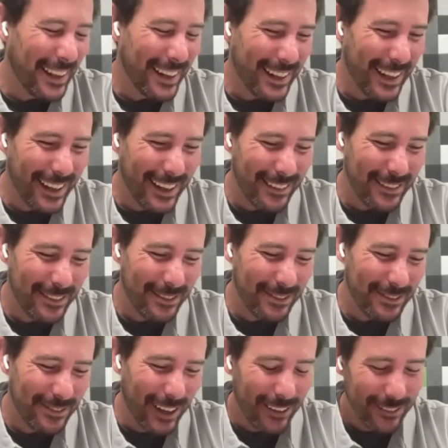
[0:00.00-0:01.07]
And uh,
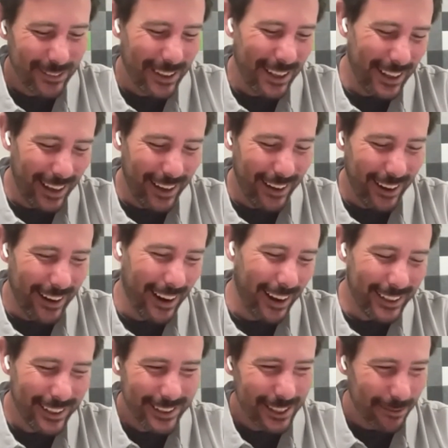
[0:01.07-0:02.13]
well, it, it, and
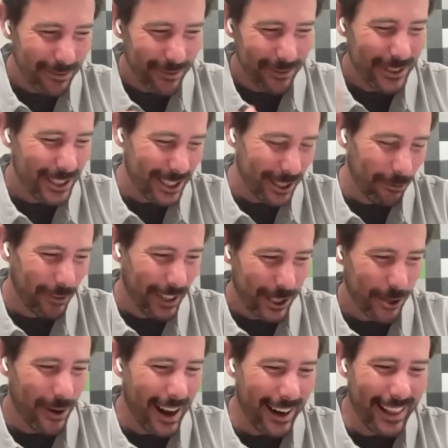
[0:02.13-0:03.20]
I some still
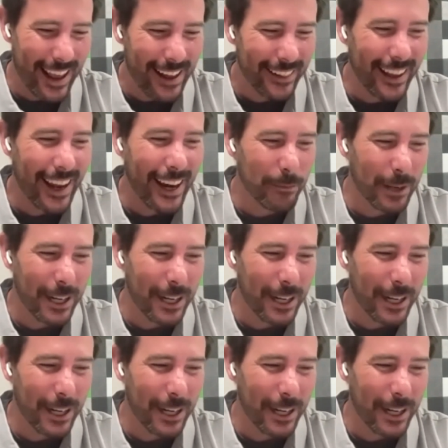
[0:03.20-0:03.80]
venture out of that lane,